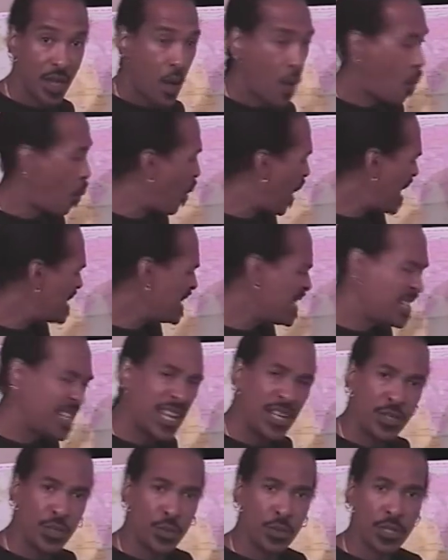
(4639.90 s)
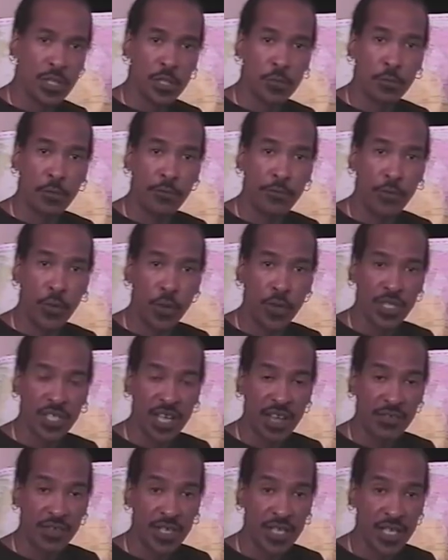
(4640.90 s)
Why didn't they do this before
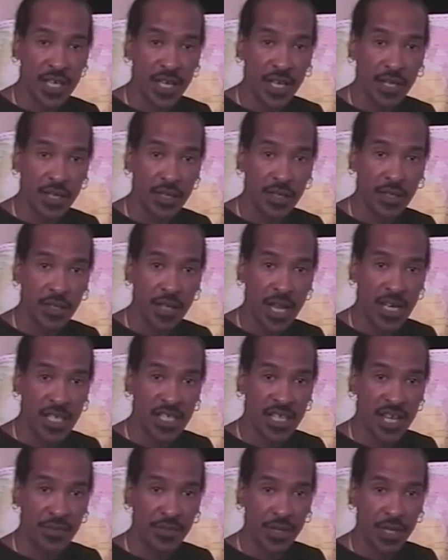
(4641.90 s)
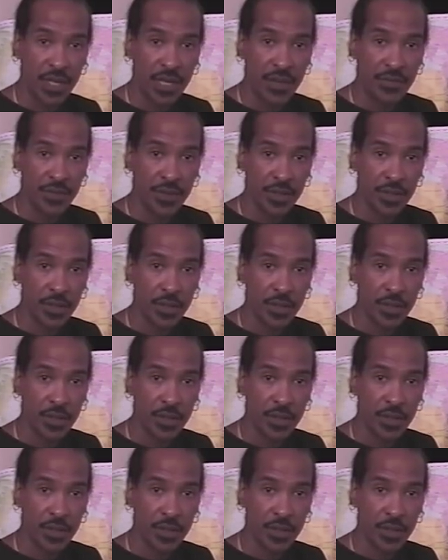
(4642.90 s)
seven ten and seven eleven?